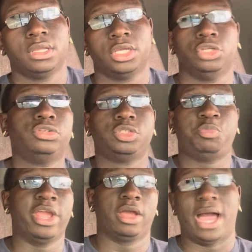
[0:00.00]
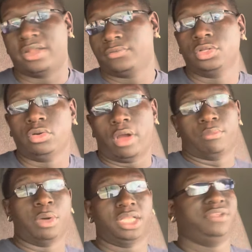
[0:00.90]
You just pay them out of, you know, a
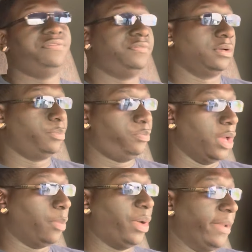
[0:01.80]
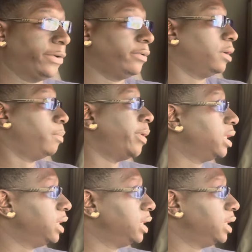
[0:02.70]
monthly payment or a monthly